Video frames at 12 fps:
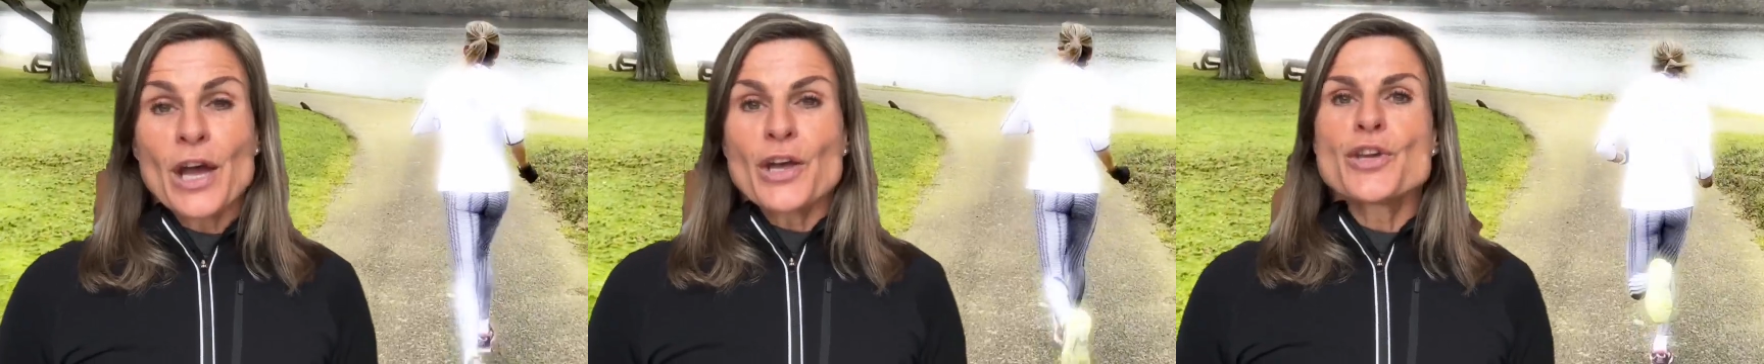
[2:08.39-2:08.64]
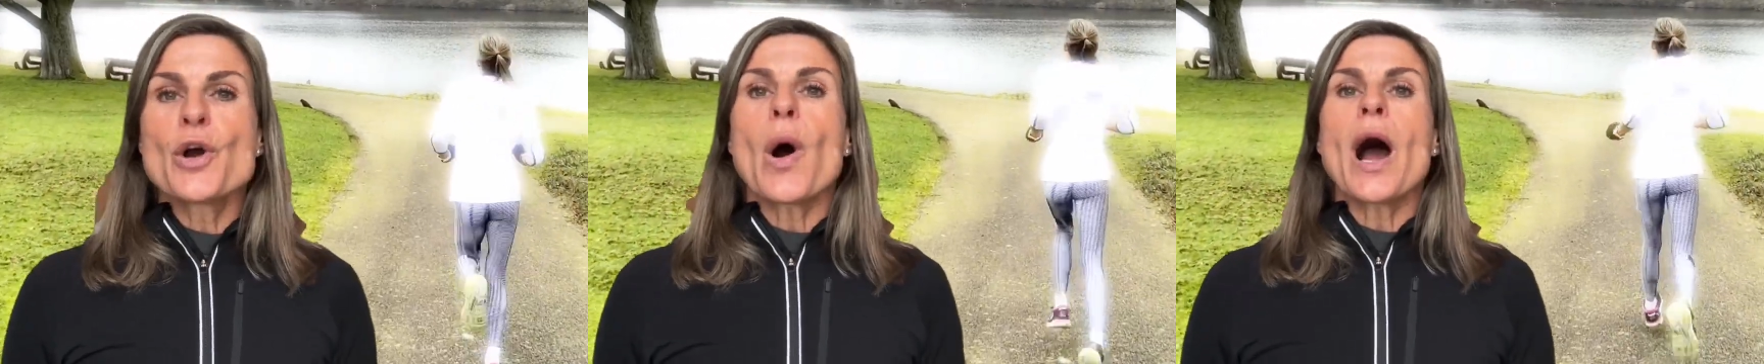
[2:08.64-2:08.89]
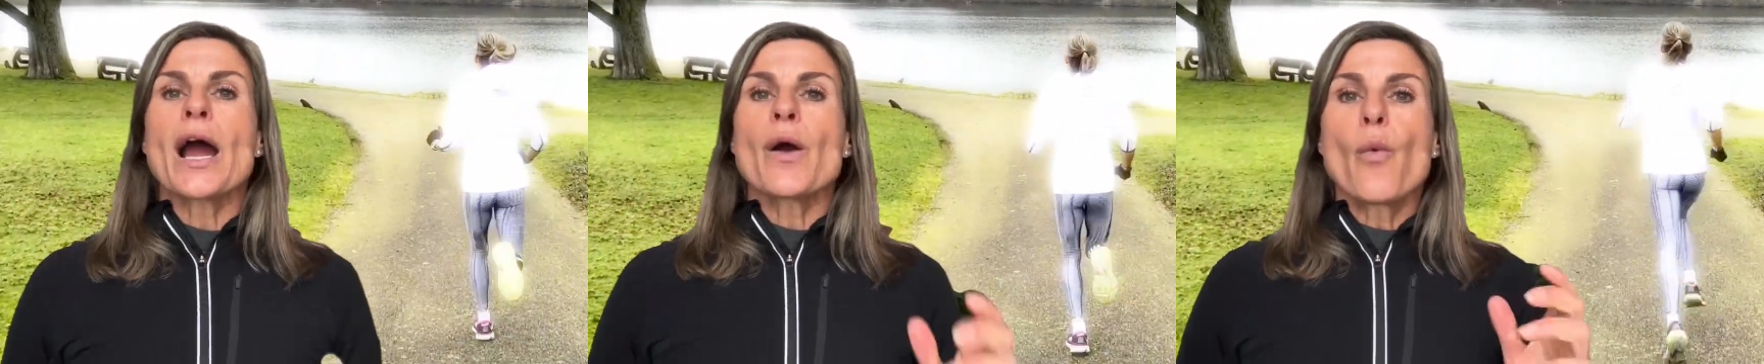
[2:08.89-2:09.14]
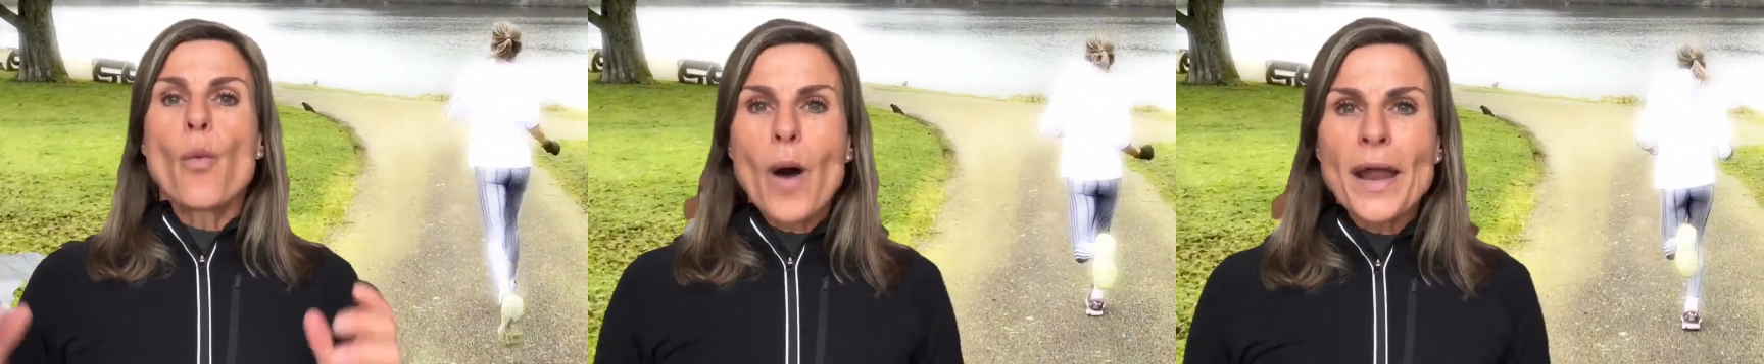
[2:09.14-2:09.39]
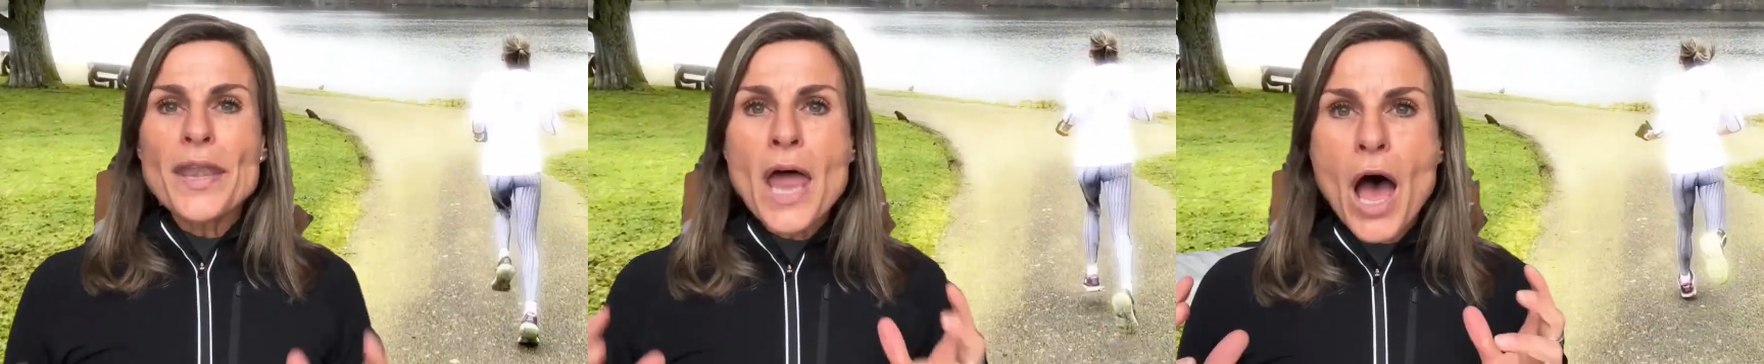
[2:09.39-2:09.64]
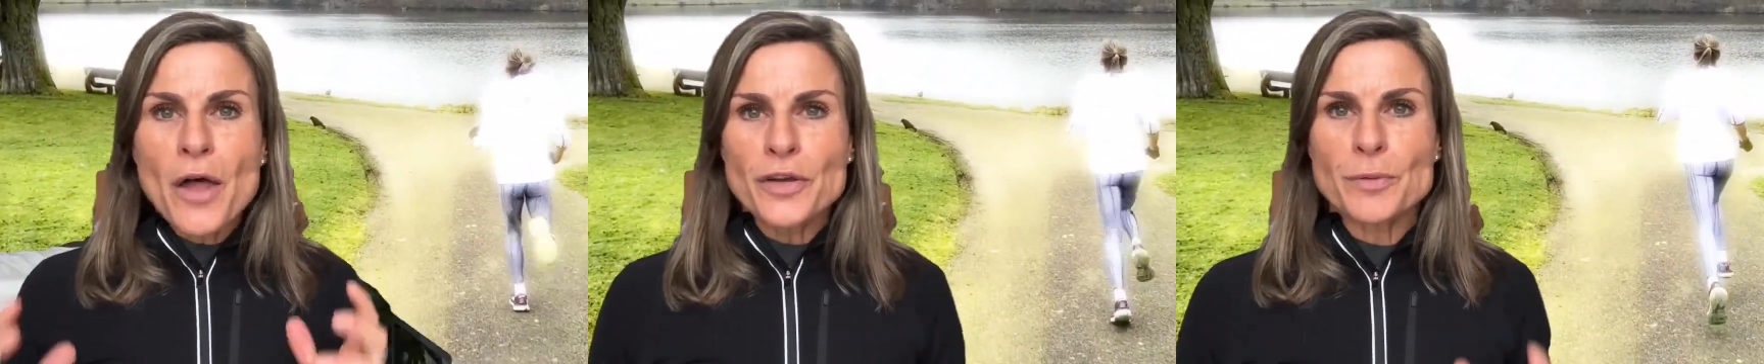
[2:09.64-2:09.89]
you are
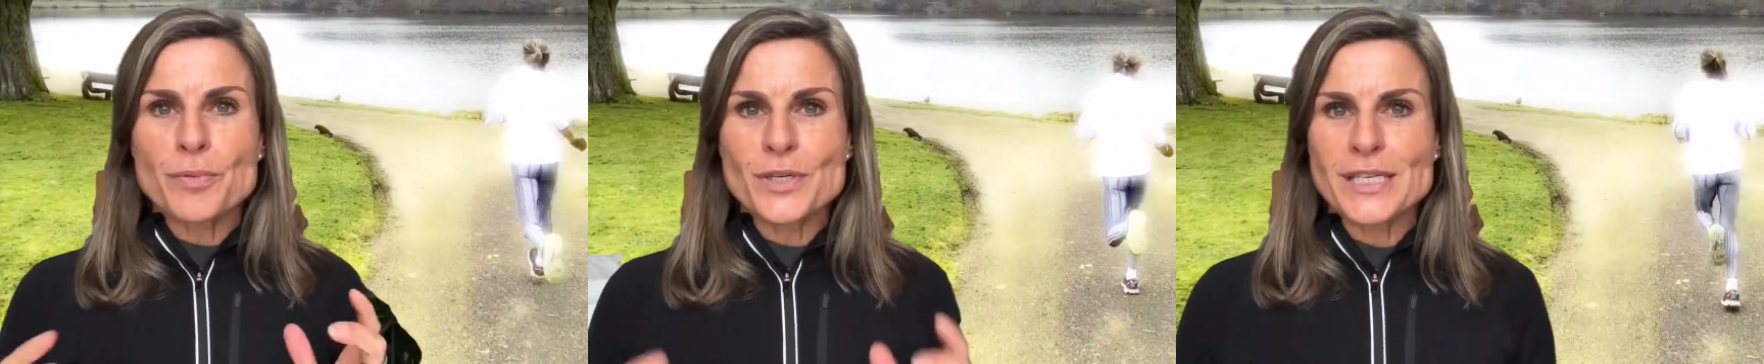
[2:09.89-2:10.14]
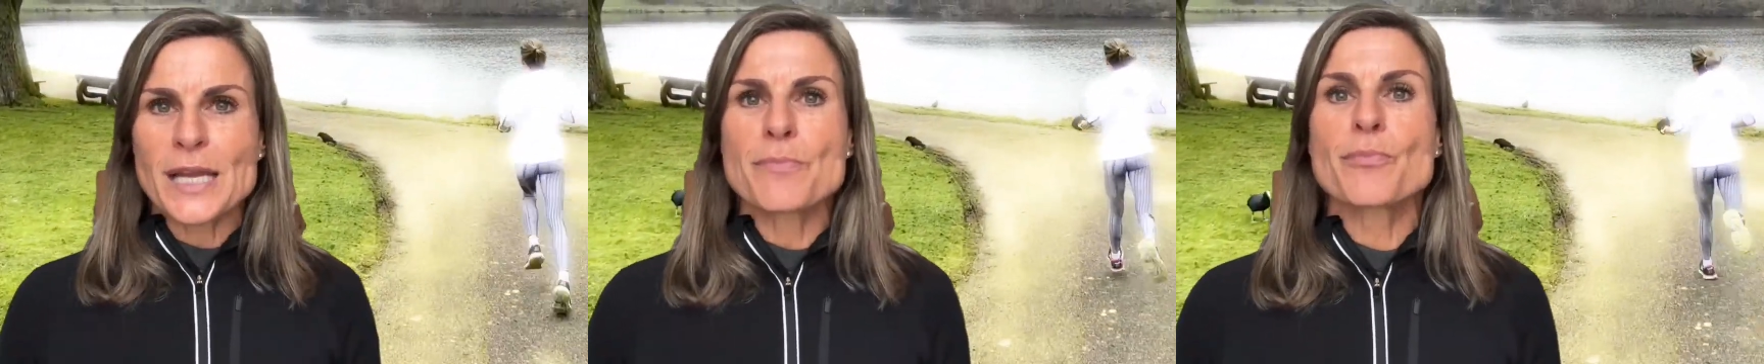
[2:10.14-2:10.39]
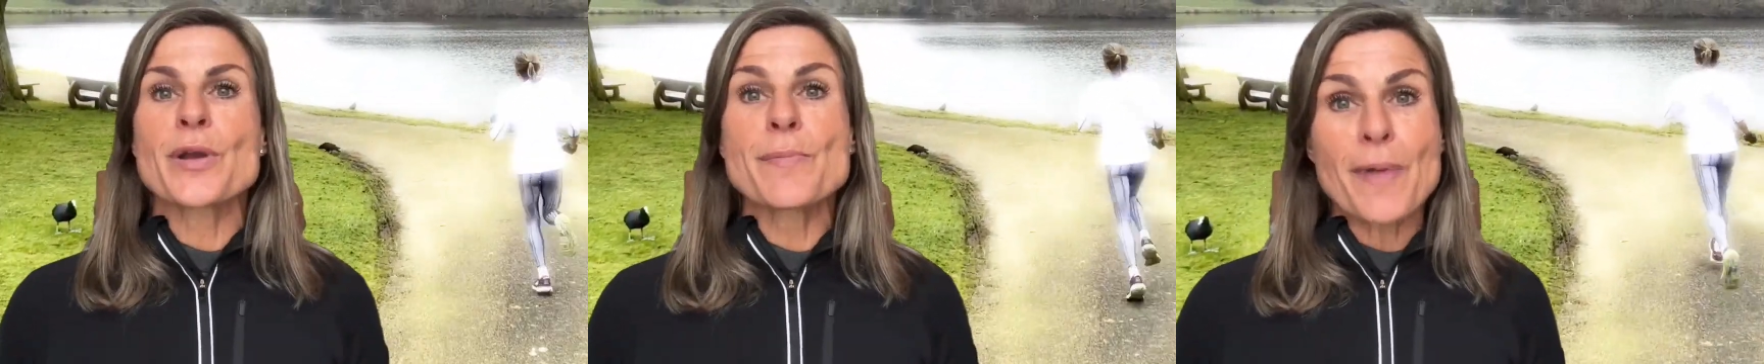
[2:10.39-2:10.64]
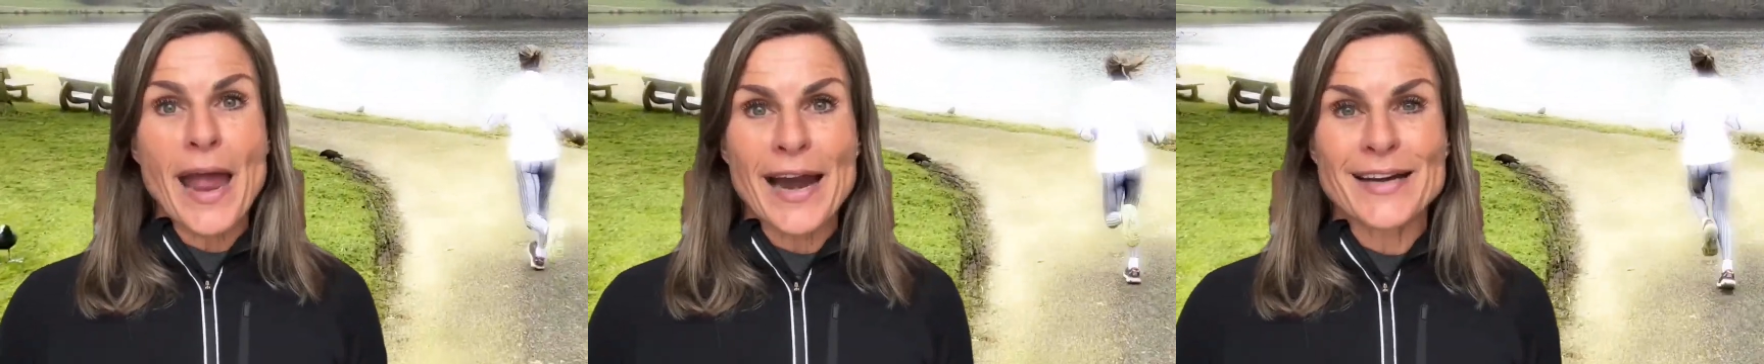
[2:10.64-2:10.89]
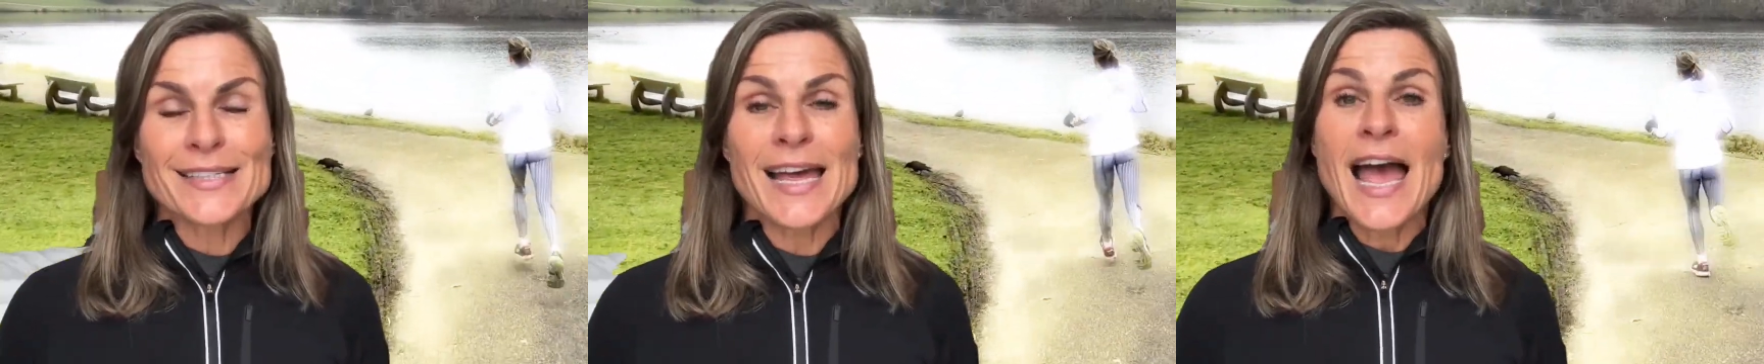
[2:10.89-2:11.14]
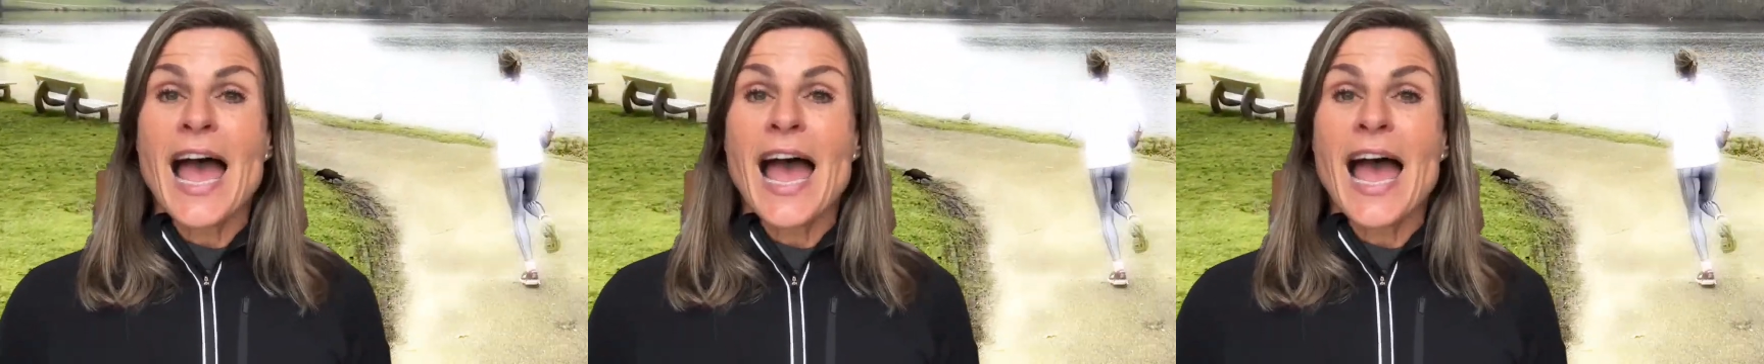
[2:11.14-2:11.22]
100% prepared